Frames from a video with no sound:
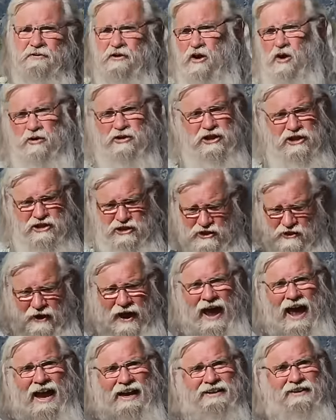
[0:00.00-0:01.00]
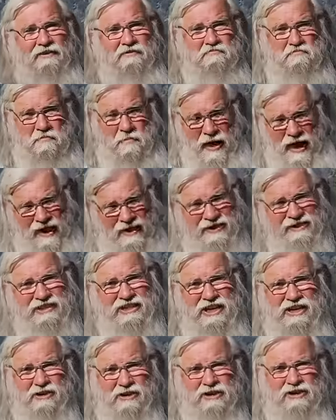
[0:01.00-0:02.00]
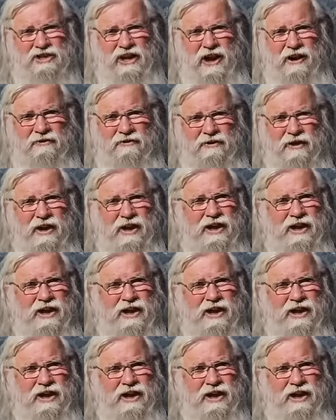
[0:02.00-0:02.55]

You know, just the act of balancing yourself